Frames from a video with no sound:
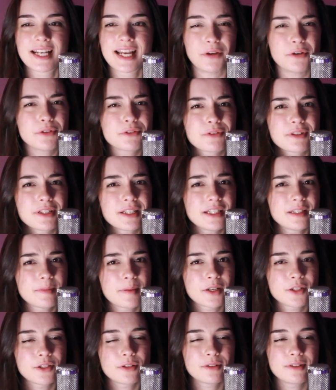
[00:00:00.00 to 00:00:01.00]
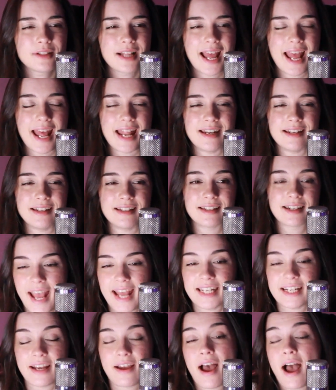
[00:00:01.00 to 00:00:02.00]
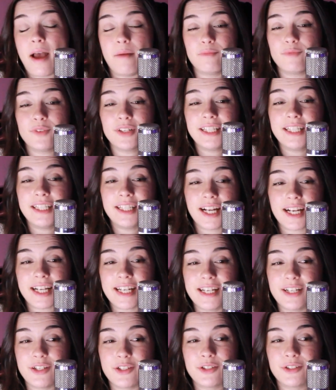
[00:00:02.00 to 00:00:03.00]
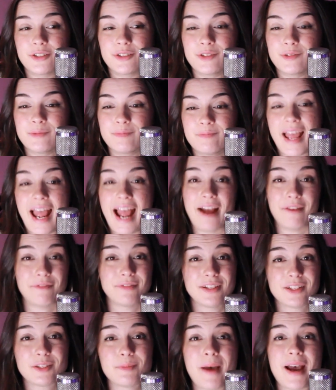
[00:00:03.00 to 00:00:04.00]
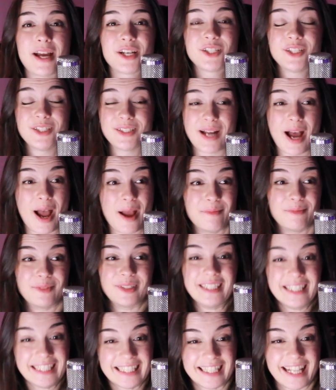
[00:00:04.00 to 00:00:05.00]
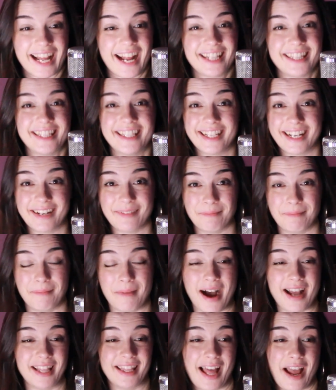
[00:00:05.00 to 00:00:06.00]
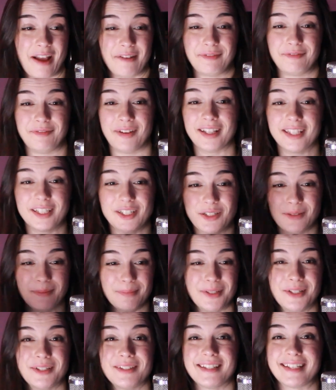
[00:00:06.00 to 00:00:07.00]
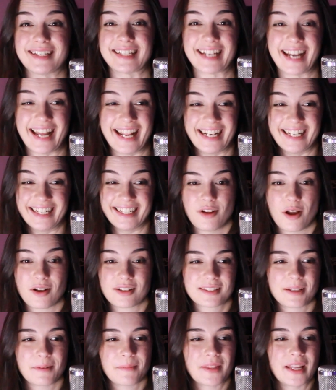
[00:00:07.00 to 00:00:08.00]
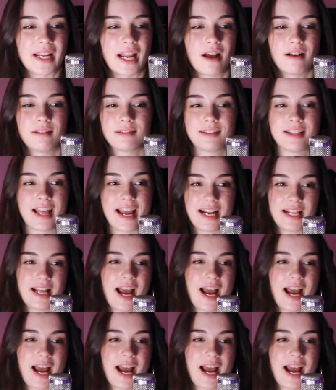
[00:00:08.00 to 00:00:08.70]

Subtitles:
feels really special, and I'm really lucky to have this passion. I'm really glad that my life fell into music and not something else. Like,